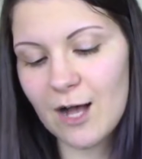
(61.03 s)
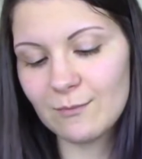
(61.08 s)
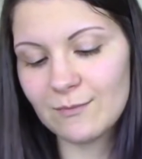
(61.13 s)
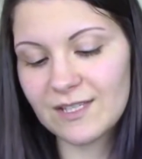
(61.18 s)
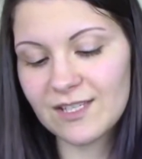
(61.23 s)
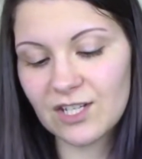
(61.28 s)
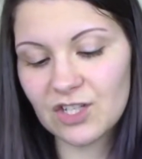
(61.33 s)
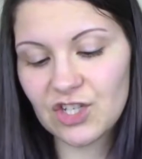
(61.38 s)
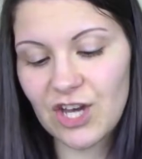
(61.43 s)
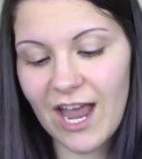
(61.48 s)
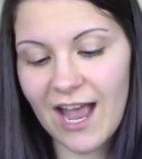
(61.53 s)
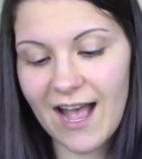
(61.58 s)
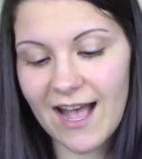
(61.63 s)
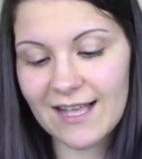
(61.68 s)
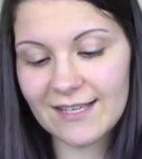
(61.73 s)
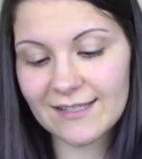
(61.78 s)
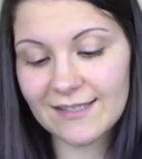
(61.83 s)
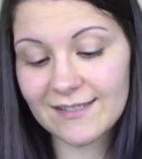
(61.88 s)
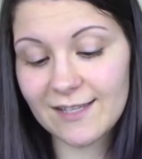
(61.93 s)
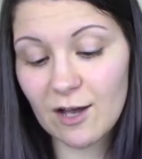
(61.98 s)
such
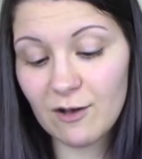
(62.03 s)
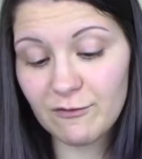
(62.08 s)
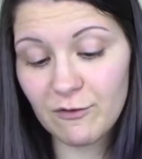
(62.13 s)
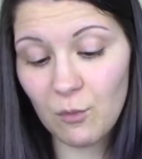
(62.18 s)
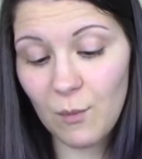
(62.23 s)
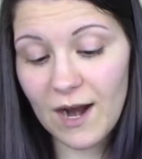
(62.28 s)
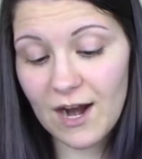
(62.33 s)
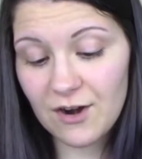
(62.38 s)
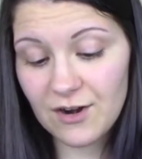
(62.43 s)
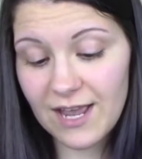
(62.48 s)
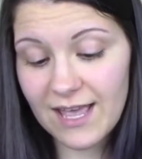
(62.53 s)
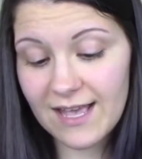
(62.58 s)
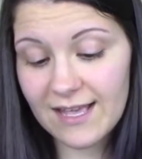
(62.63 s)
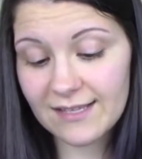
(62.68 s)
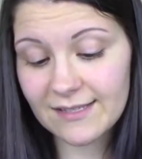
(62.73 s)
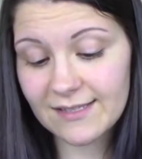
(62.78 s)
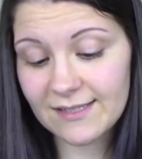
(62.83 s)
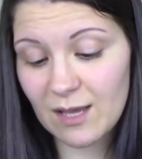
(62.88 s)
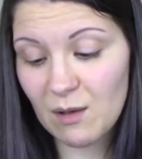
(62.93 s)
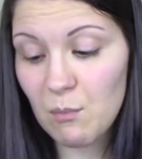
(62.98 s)
as
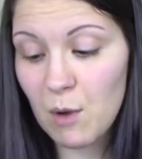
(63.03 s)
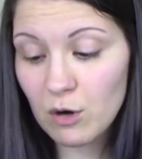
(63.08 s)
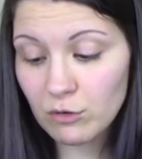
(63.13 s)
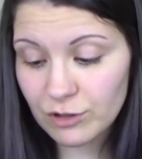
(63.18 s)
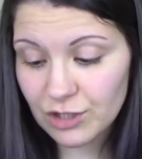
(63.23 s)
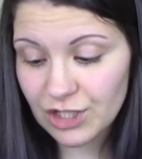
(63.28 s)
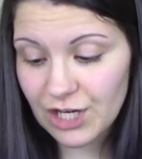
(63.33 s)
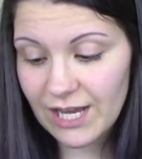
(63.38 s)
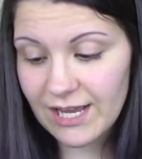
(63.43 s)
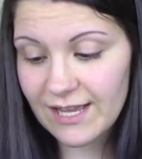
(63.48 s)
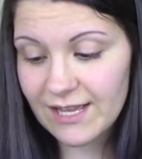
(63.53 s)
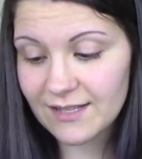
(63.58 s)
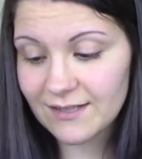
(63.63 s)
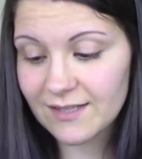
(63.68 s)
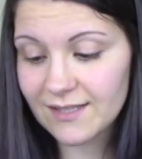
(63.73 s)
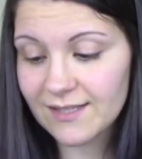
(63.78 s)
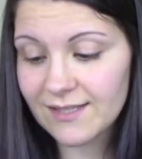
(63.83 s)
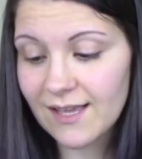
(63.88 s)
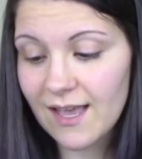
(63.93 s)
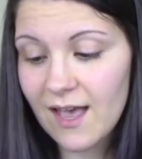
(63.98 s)
self-awareness,
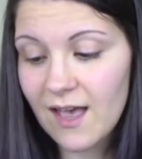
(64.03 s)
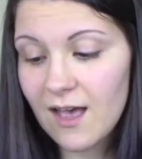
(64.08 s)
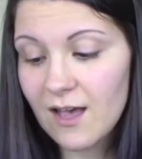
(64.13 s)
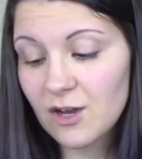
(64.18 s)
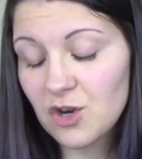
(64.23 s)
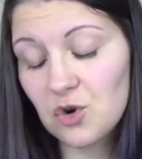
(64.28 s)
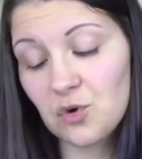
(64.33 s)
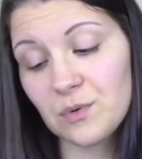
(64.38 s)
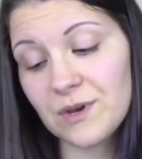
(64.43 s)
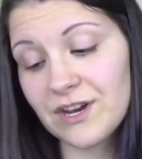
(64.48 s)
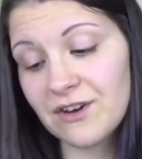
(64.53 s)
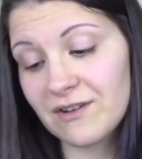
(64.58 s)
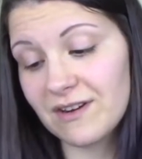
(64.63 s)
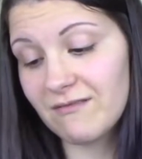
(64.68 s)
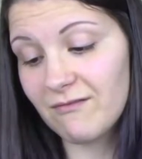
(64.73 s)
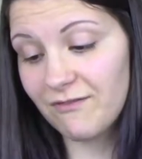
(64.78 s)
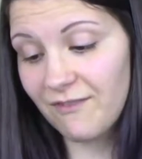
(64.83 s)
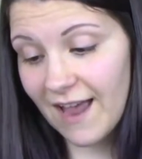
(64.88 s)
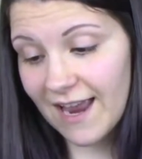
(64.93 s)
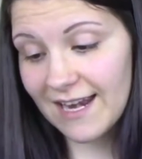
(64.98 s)
emotions, career
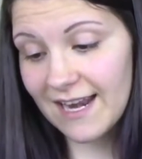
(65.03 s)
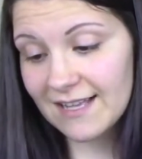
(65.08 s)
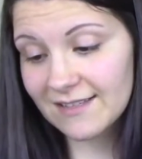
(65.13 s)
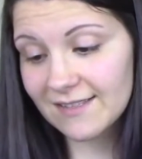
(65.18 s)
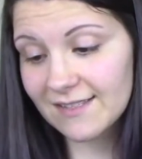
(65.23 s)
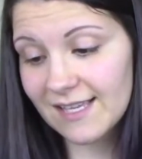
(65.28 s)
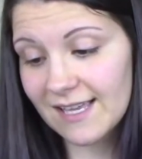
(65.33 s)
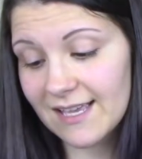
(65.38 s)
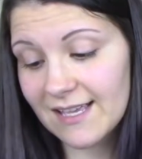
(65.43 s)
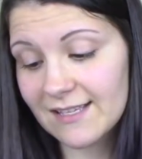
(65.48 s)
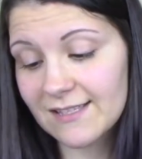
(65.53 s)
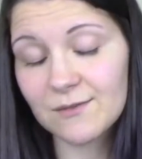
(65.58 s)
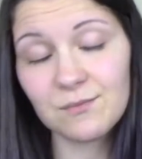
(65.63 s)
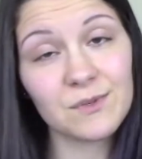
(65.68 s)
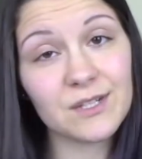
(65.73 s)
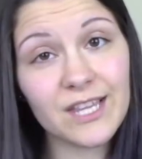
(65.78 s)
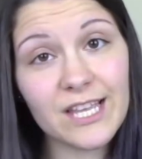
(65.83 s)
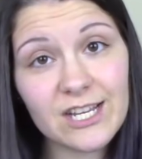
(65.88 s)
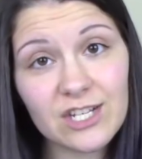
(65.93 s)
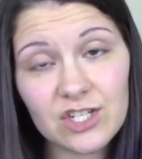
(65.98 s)
and finances,
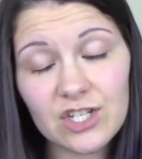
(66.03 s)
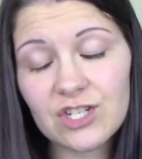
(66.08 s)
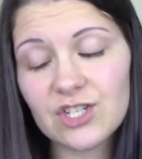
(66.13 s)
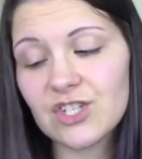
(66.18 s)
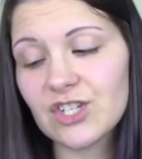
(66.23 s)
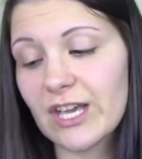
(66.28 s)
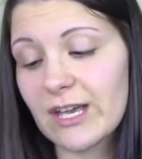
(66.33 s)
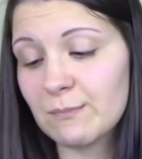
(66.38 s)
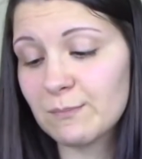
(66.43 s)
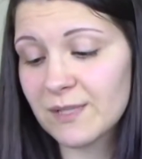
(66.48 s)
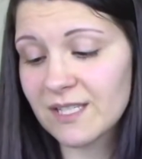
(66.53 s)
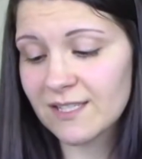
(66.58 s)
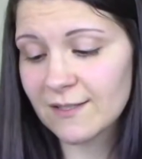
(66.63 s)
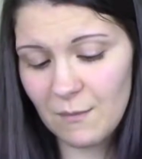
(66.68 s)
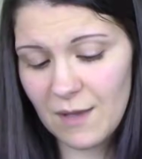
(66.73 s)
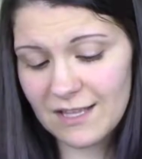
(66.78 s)
relationships.